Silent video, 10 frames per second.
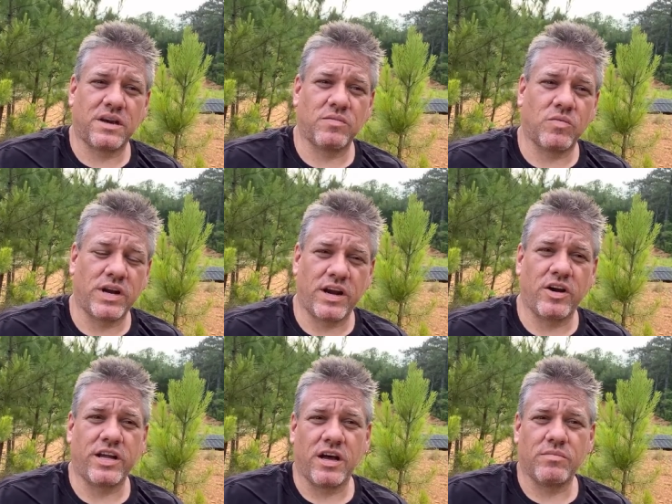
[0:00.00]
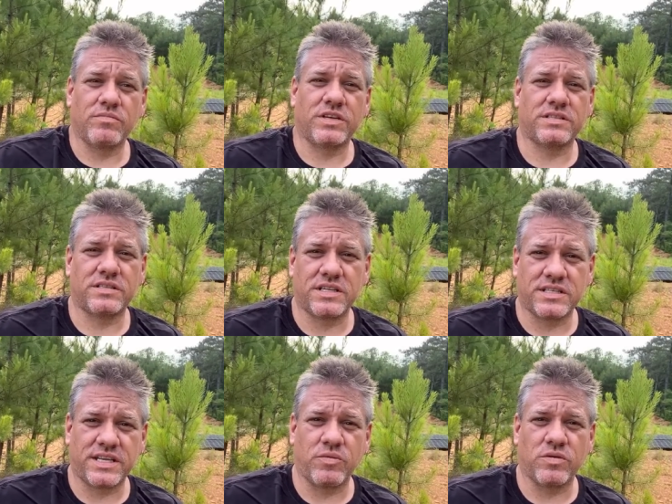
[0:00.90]
or what had already come, because it didn't
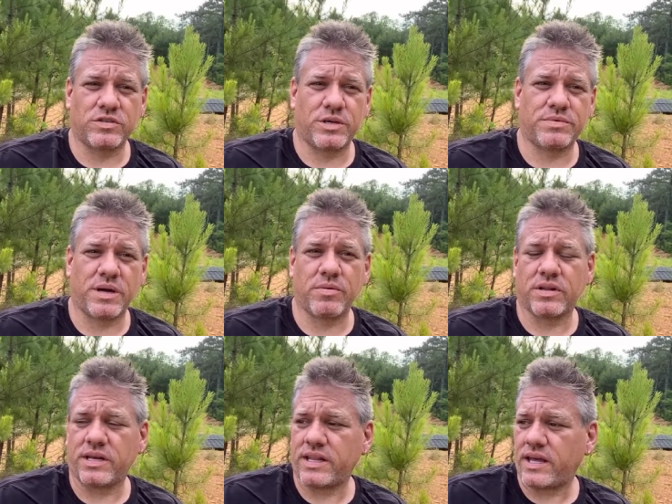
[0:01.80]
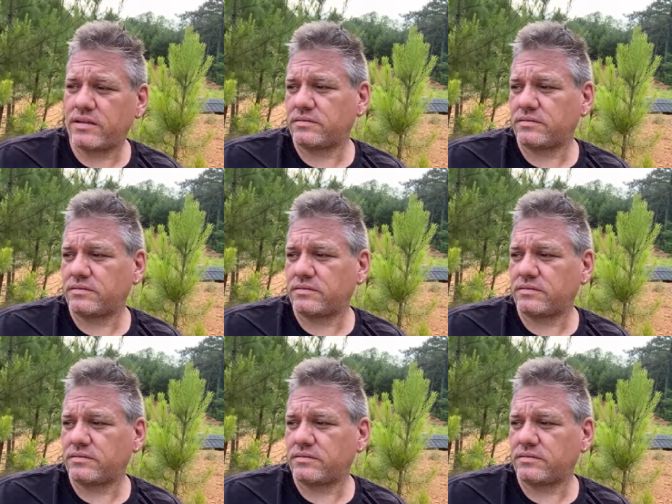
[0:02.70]
say what was shipped separately in that.